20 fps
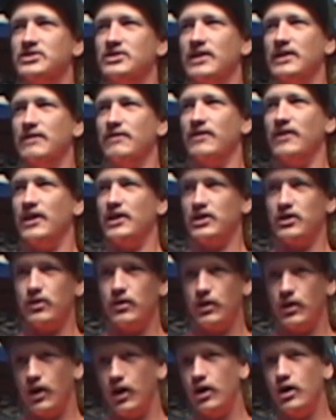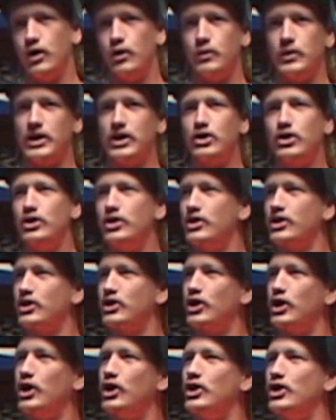so they were like, oh, we go to
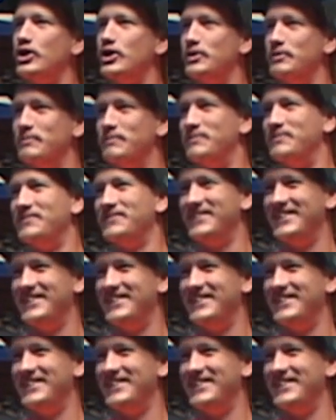Globe.